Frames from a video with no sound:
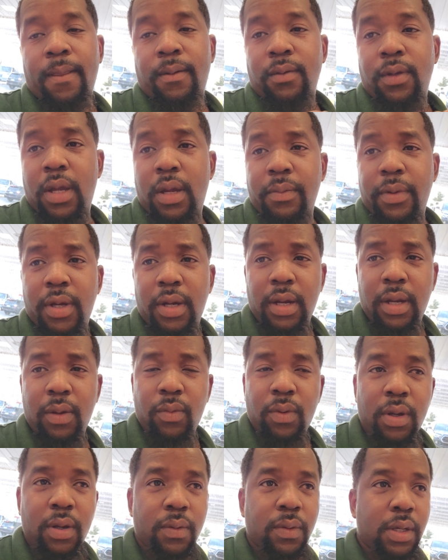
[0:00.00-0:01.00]
Yeah, I'm here at
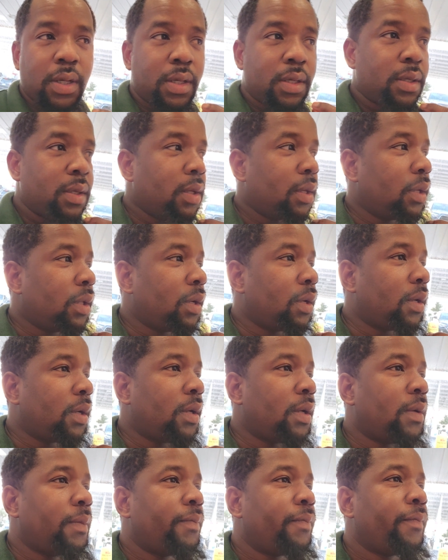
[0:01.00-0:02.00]
Wawa, and
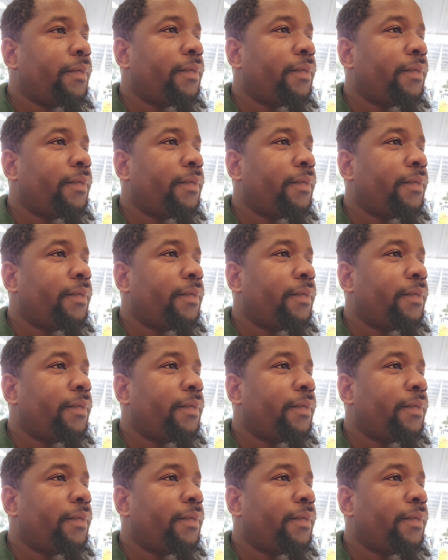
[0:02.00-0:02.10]
um,